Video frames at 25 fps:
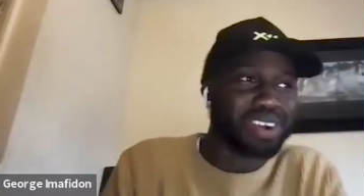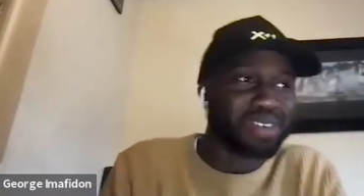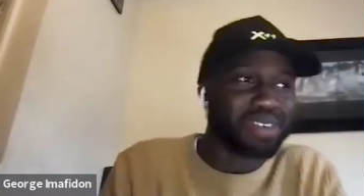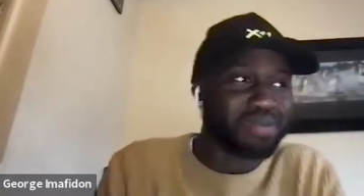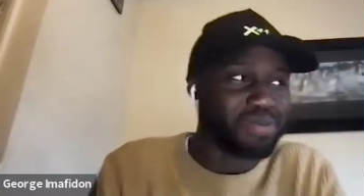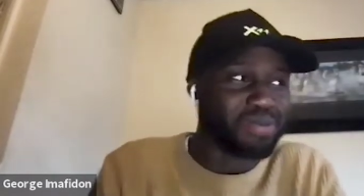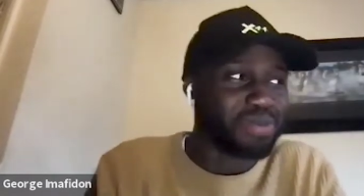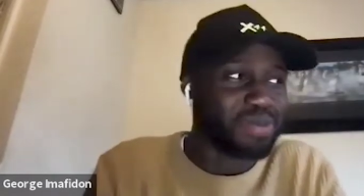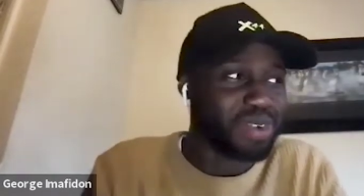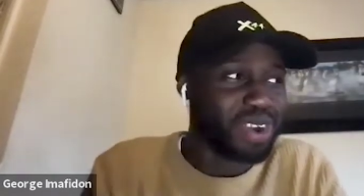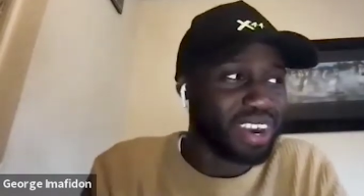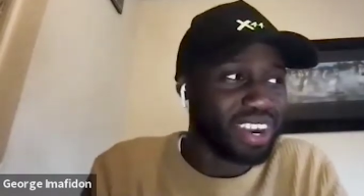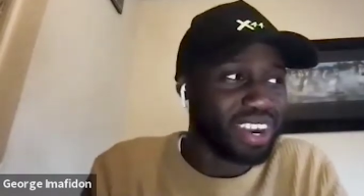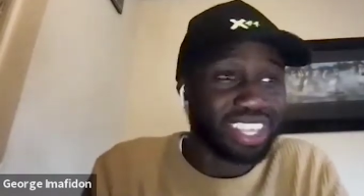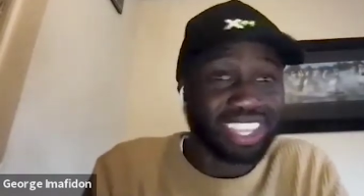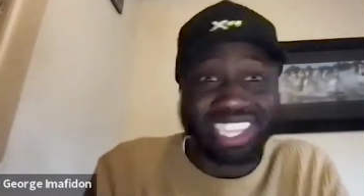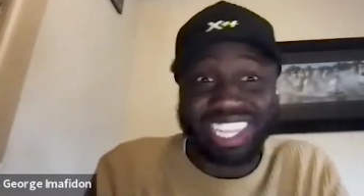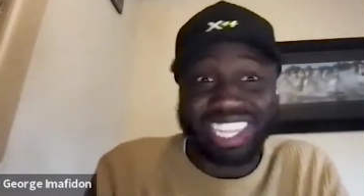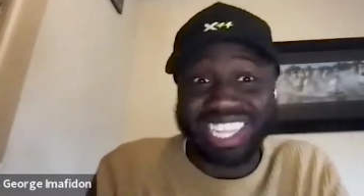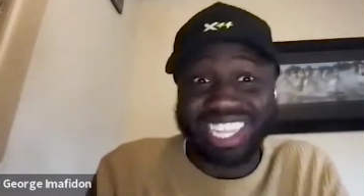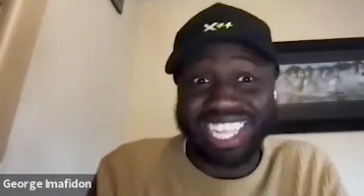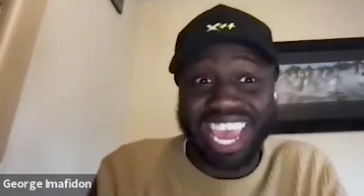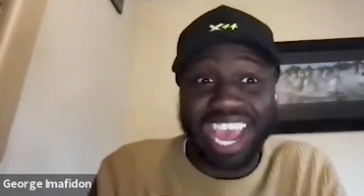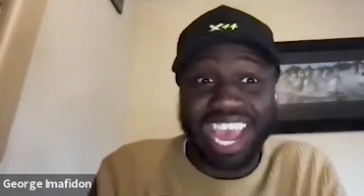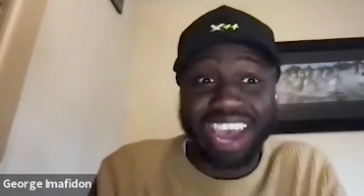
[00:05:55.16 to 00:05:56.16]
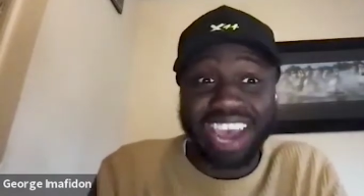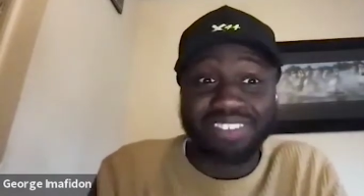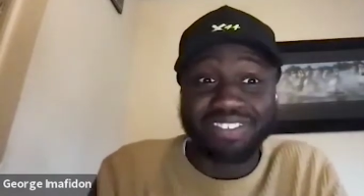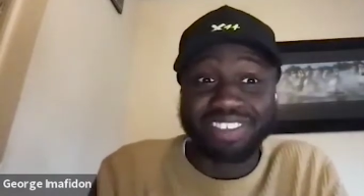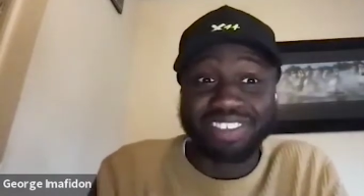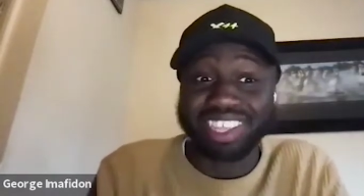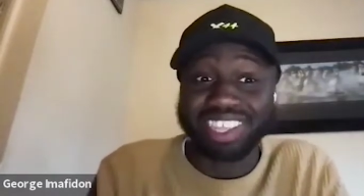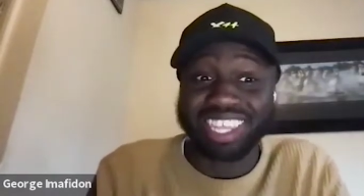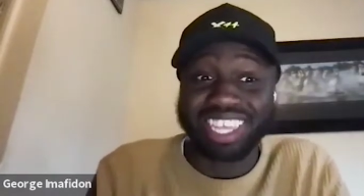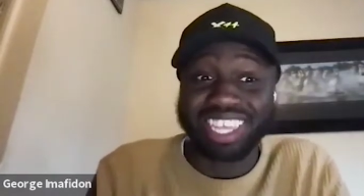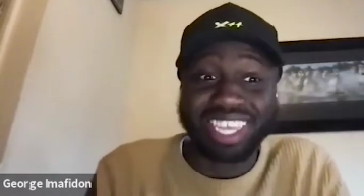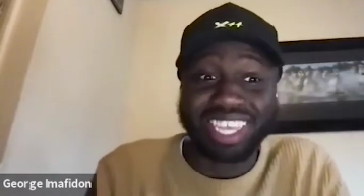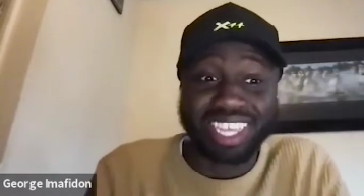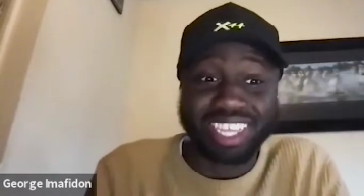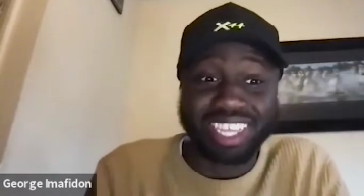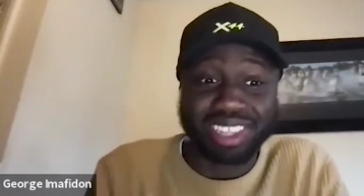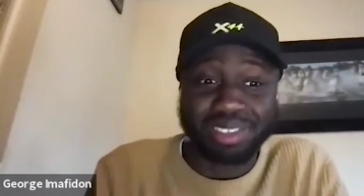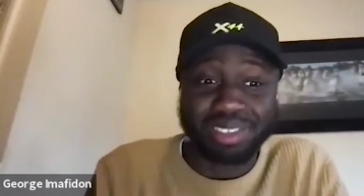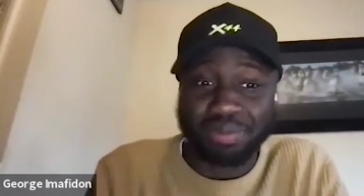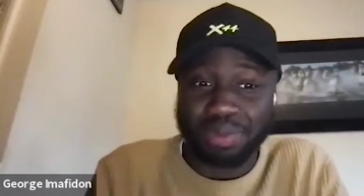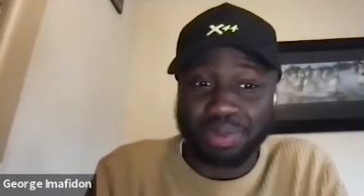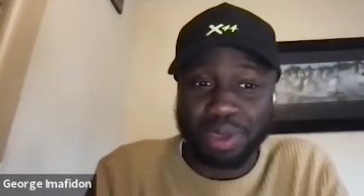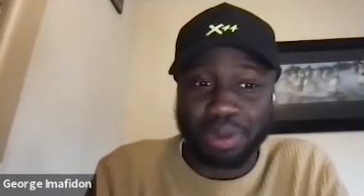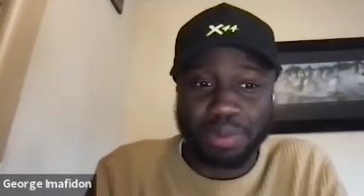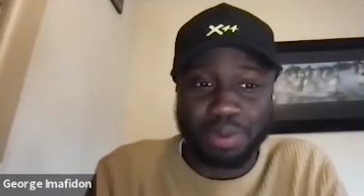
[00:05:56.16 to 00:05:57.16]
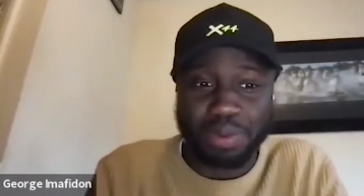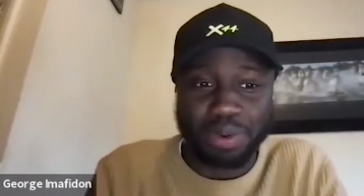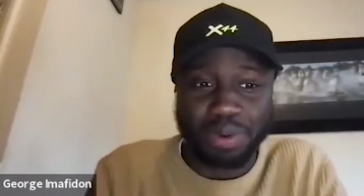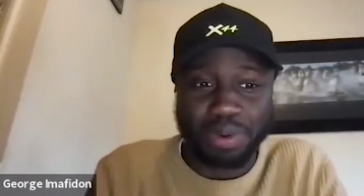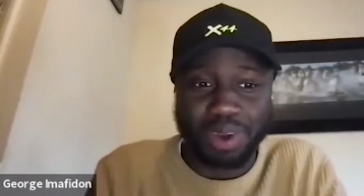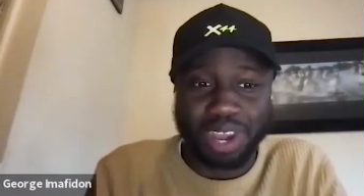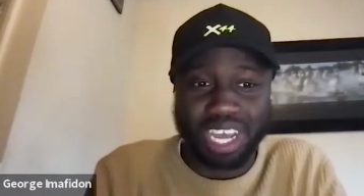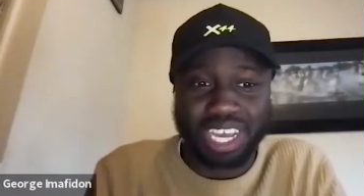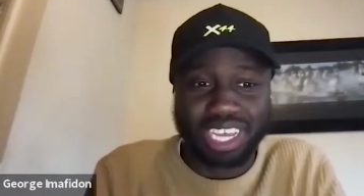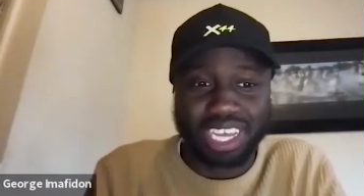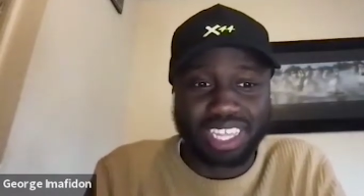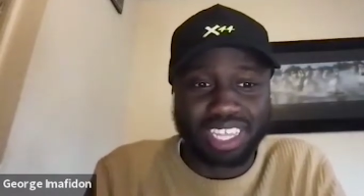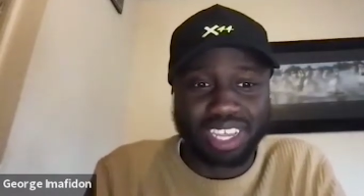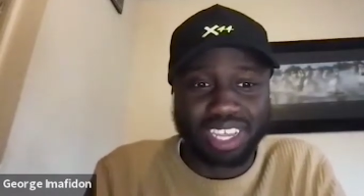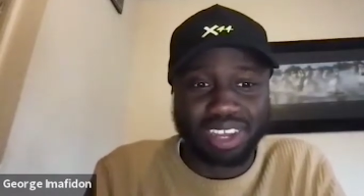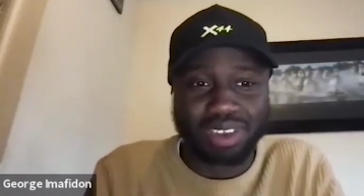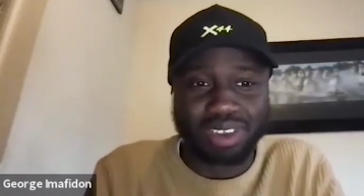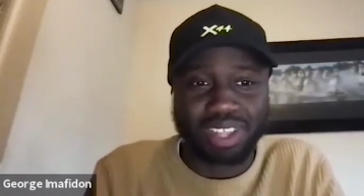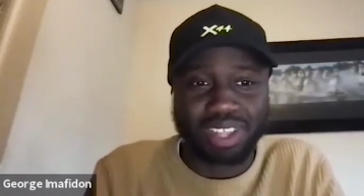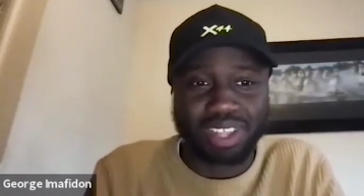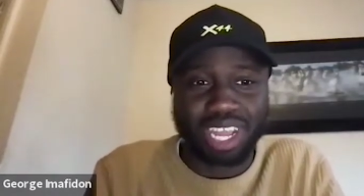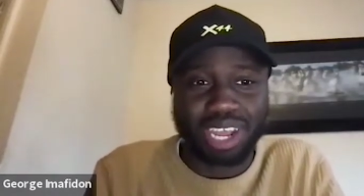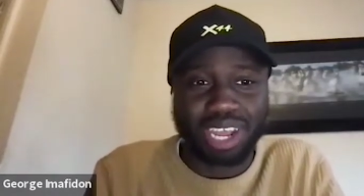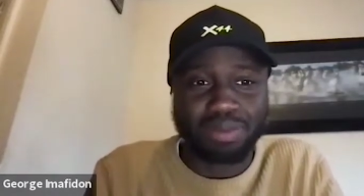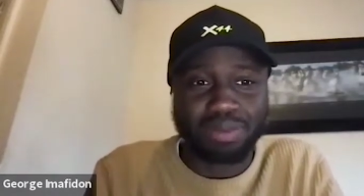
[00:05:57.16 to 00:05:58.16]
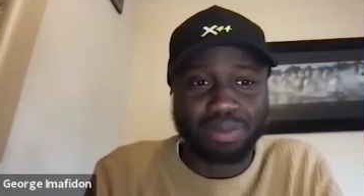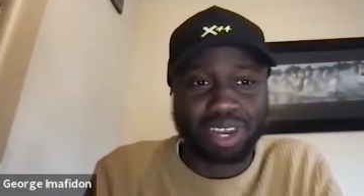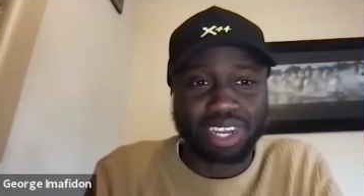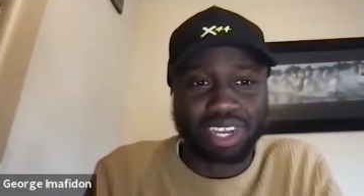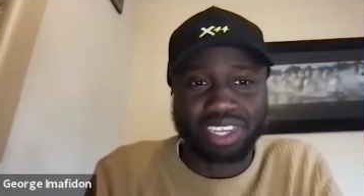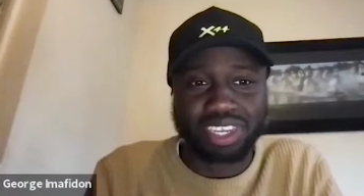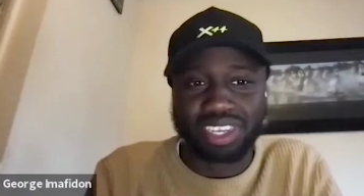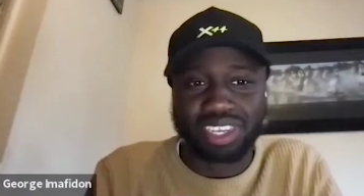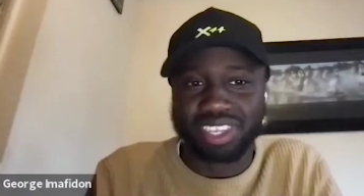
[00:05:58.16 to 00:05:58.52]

um, whereas they haven't seen people excel that much,